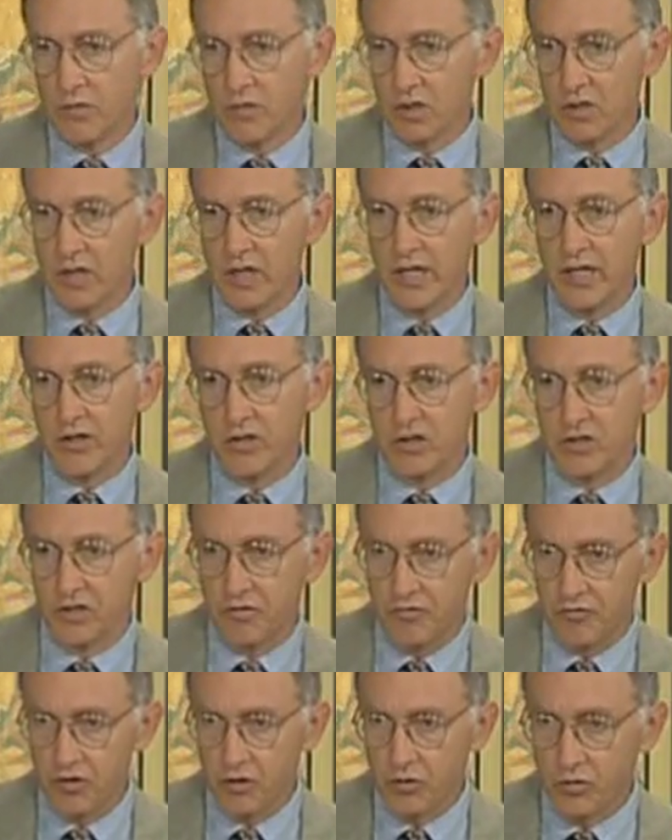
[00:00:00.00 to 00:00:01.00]
the later
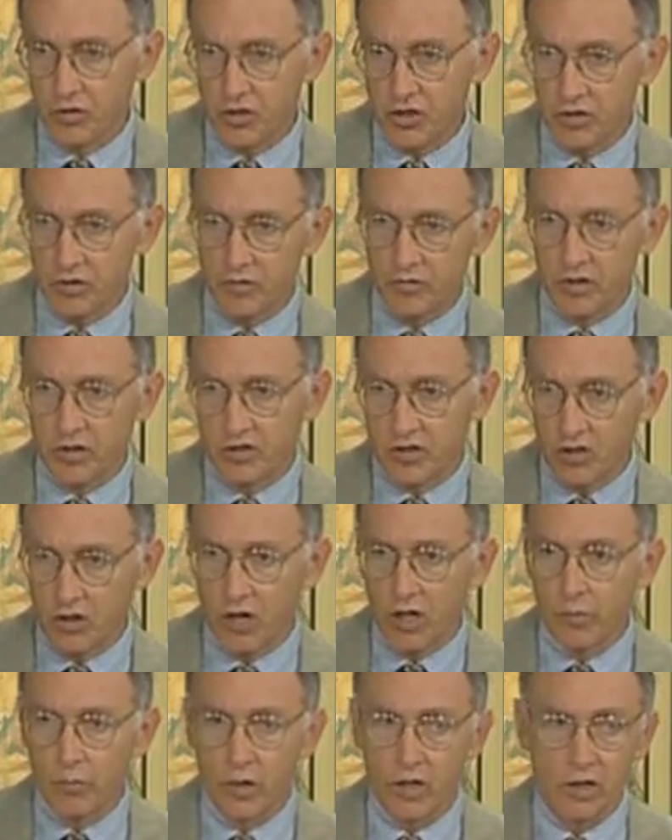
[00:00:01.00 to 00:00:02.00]
diffusion of the
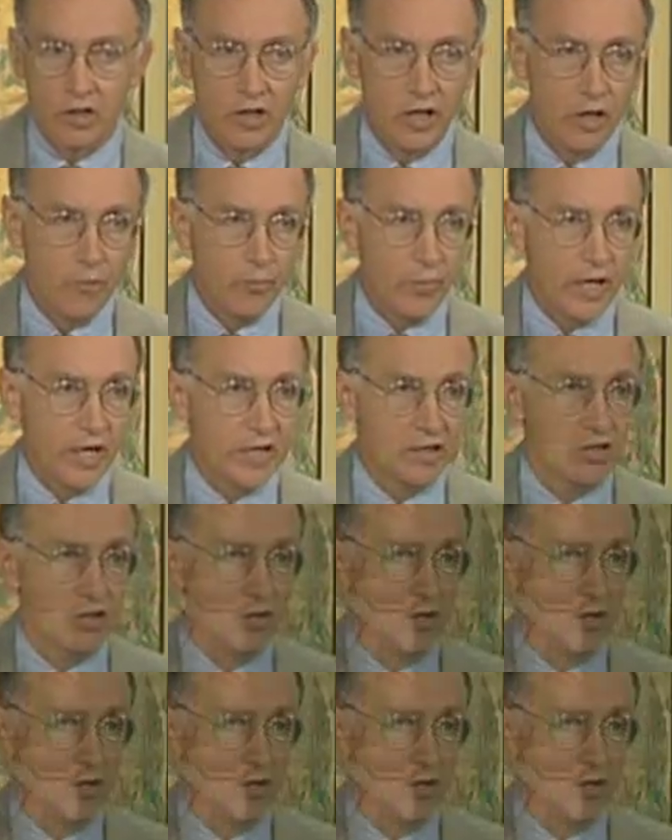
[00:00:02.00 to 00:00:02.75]
Dharma, back